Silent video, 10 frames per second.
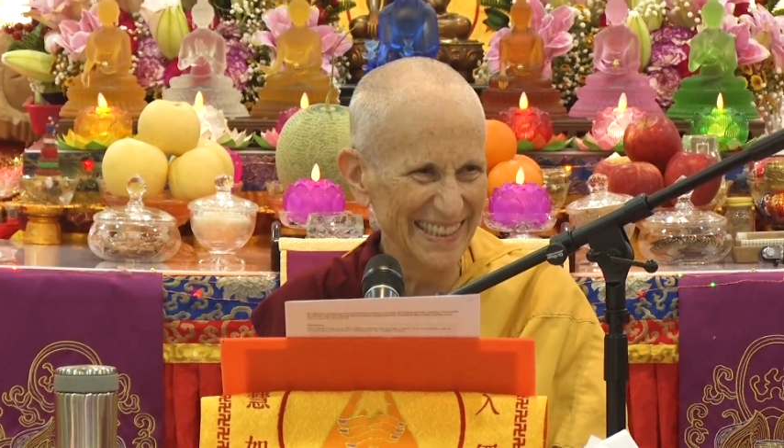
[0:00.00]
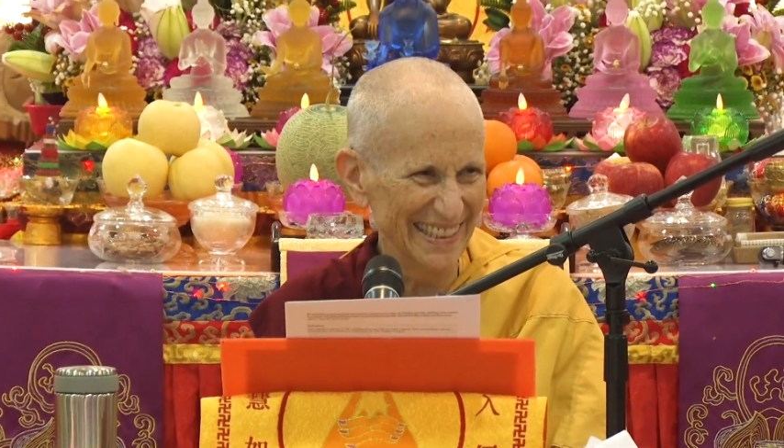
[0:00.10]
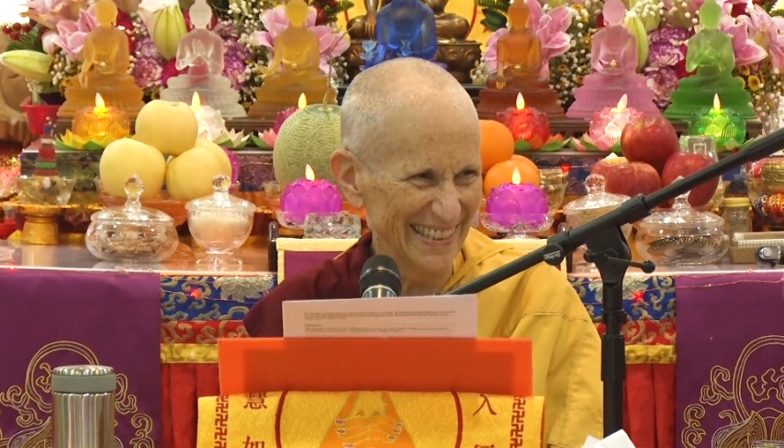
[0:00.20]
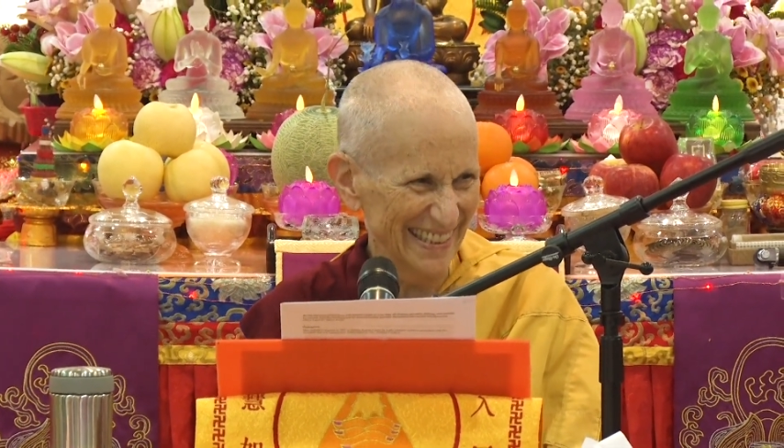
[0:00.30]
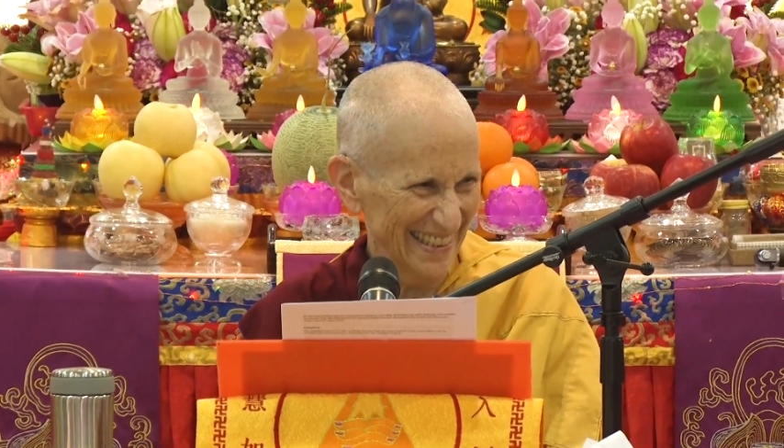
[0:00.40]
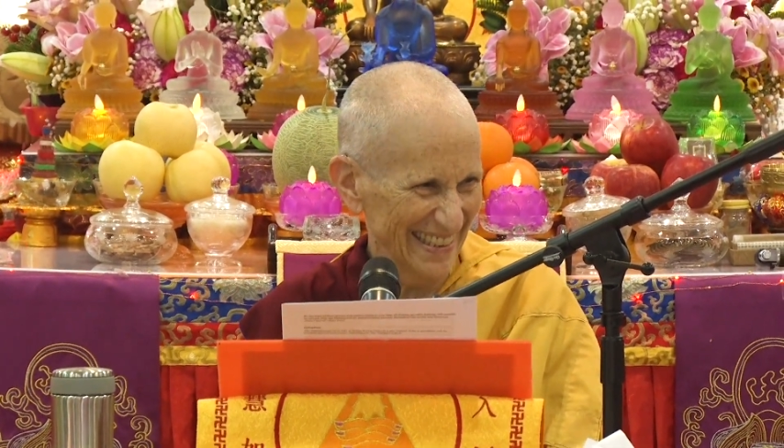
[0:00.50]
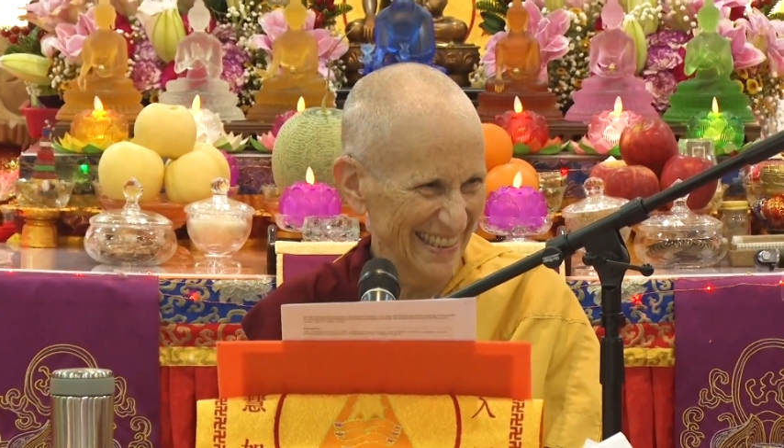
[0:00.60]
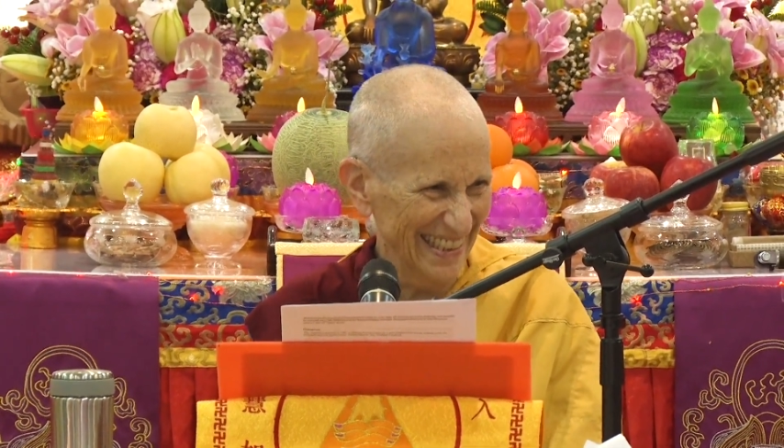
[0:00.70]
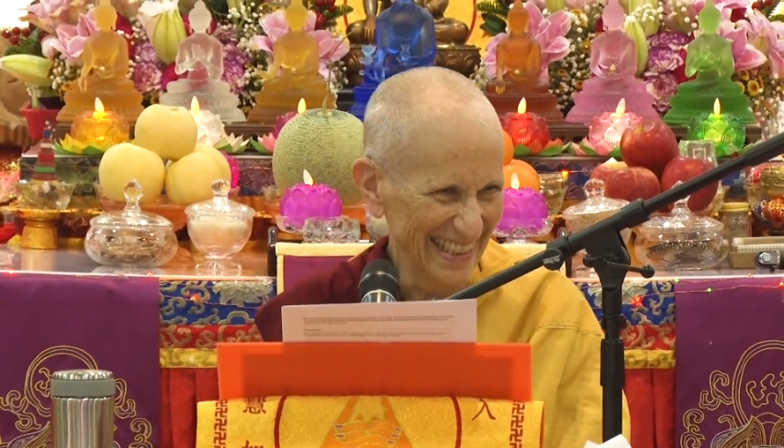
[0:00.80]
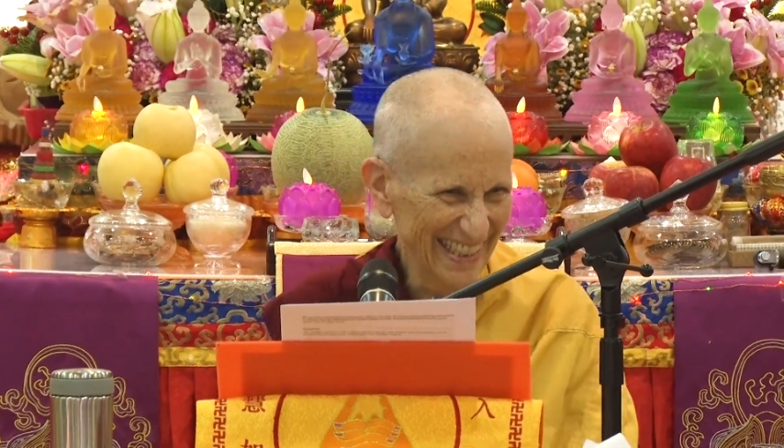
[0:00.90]

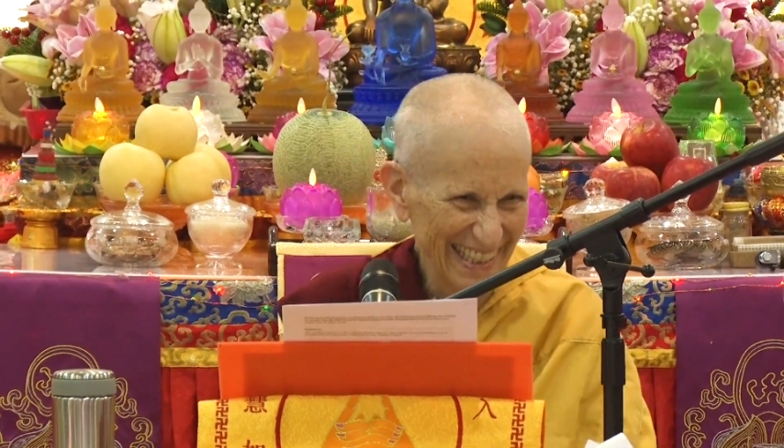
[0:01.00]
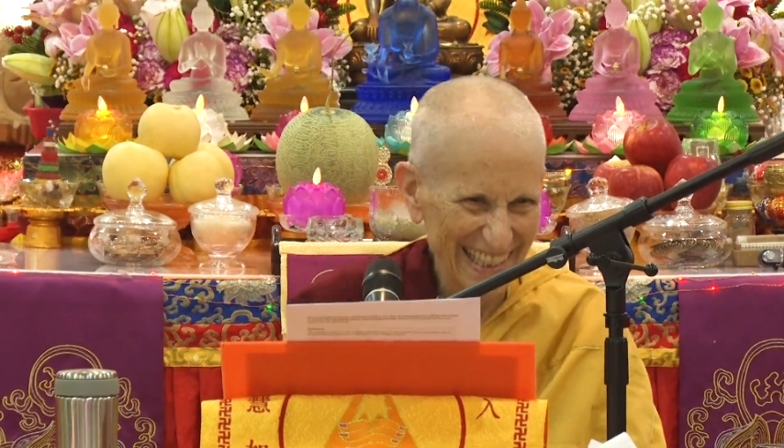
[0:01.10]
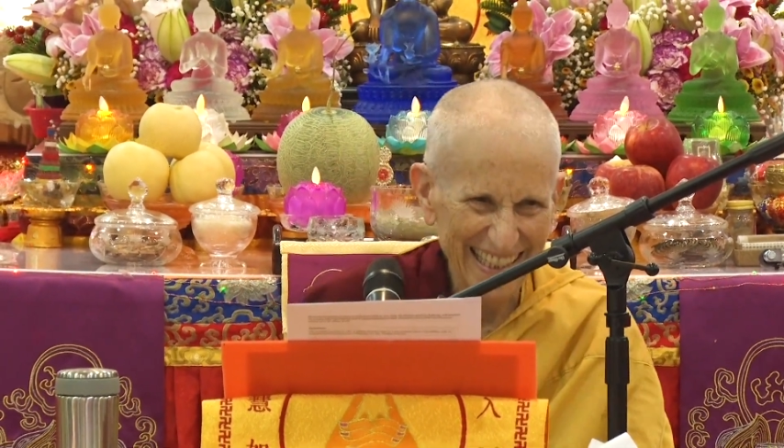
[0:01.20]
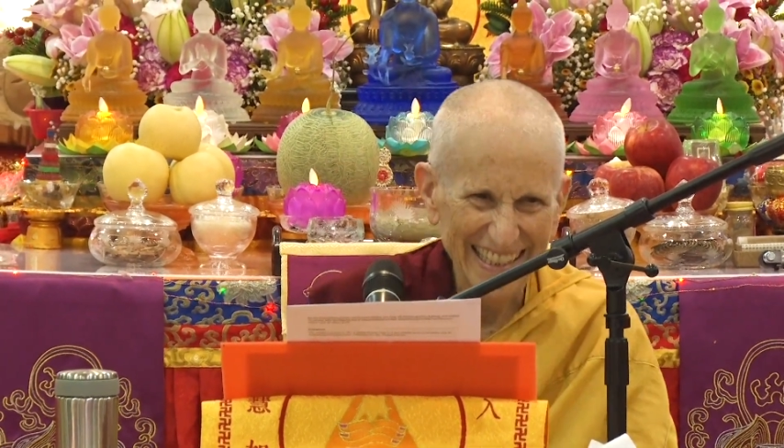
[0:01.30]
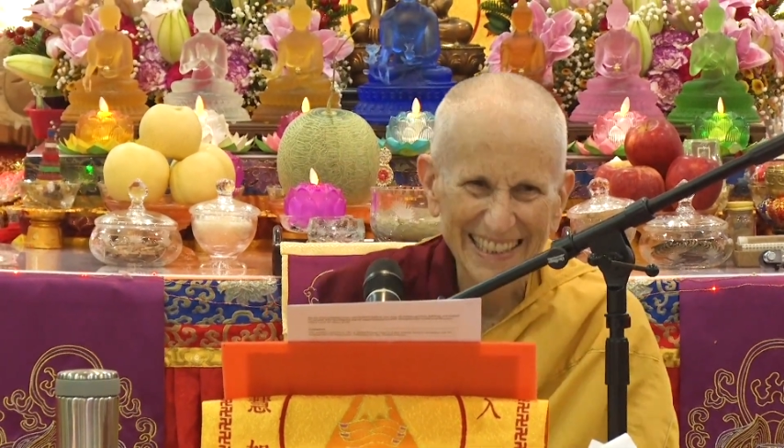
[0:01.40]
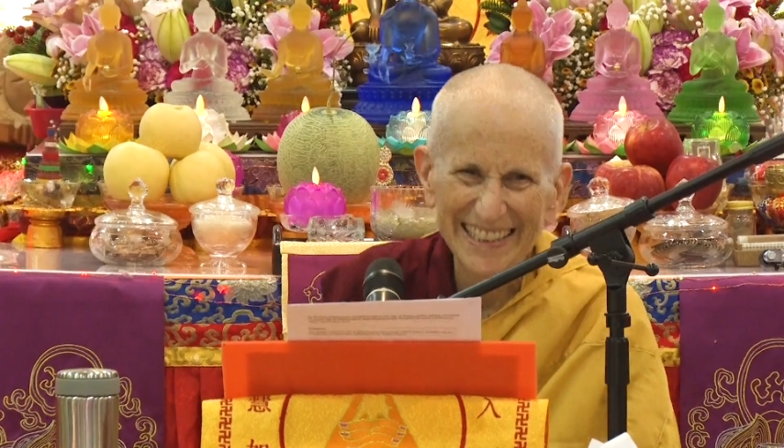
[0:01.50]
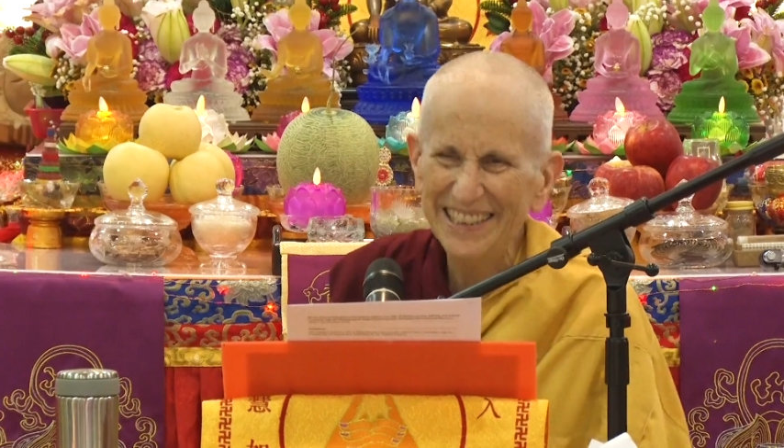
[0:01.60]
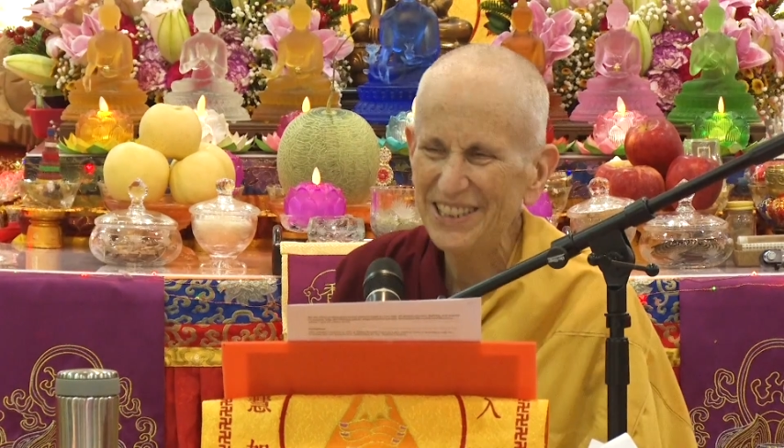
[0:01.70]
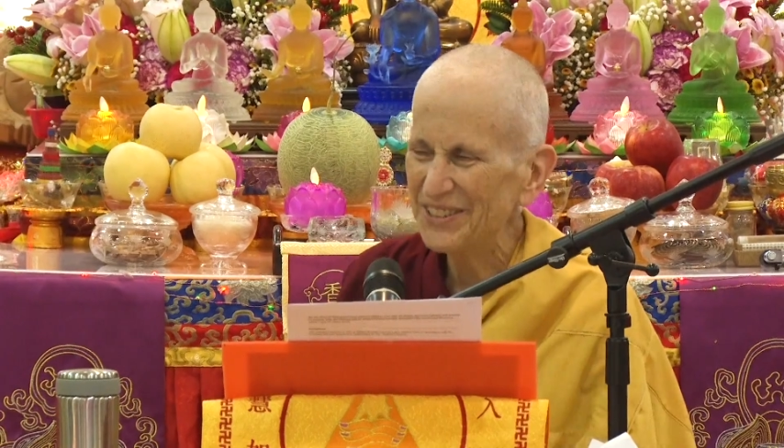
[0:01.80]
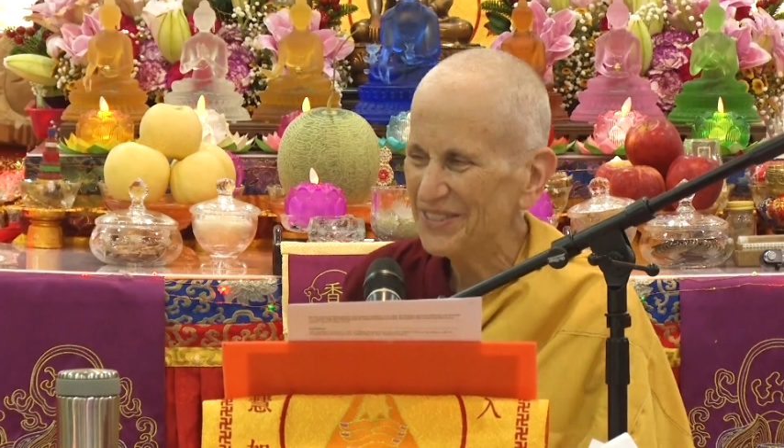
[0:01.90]

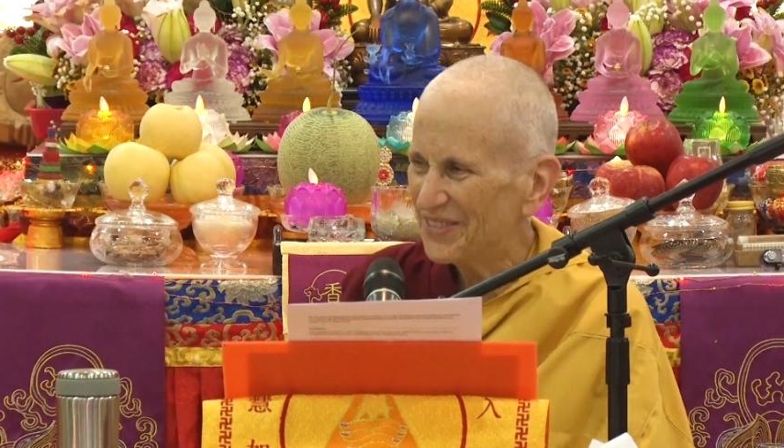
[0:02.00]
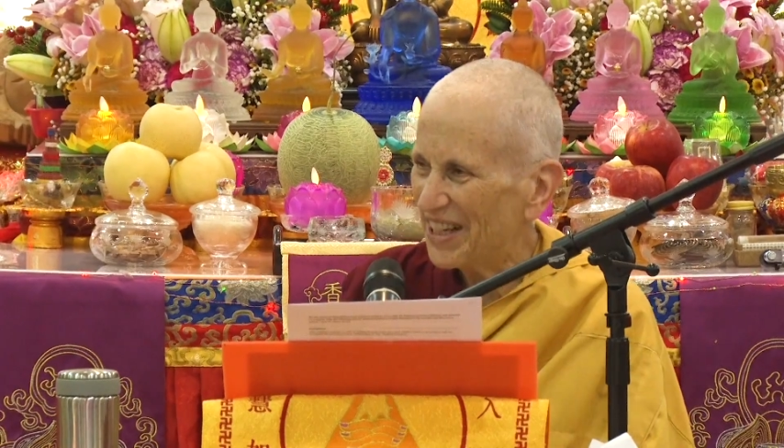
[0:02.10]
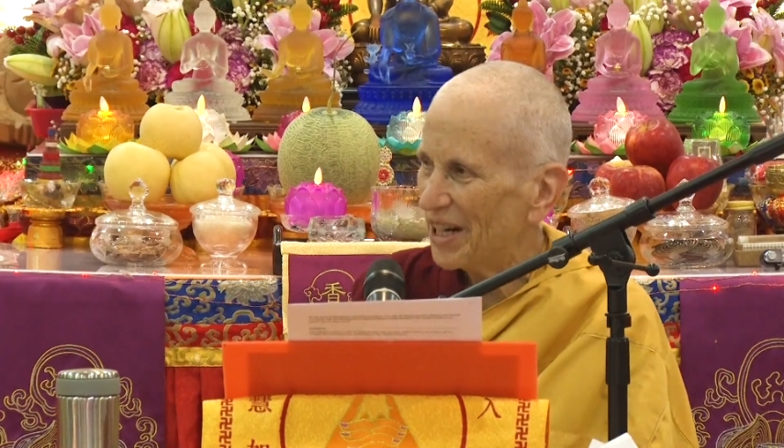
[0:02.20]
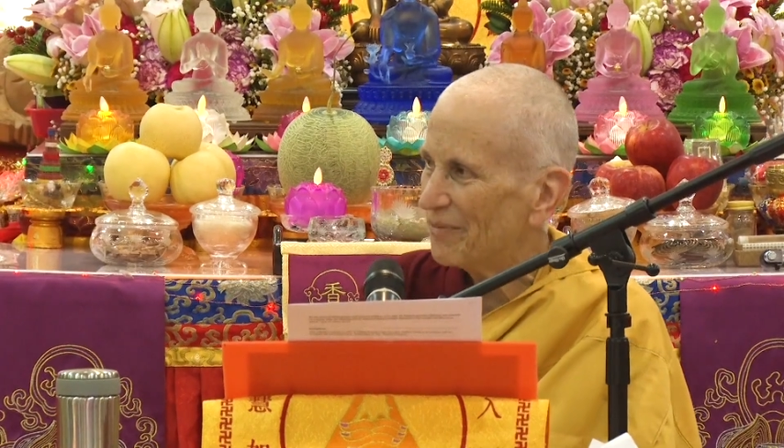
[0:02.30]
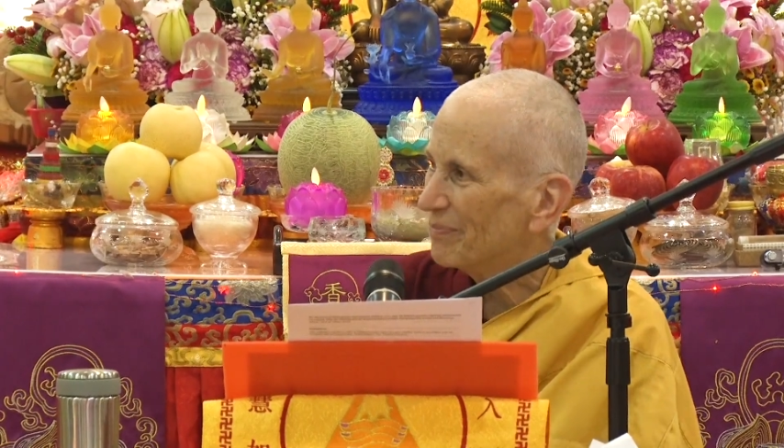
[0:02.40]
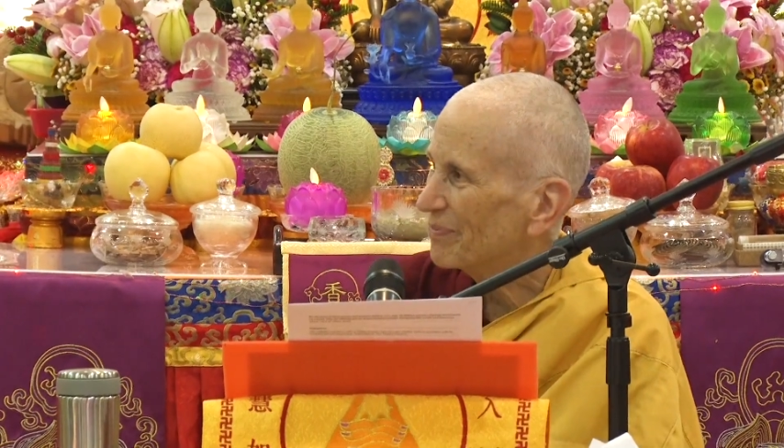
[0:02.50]
Junfa.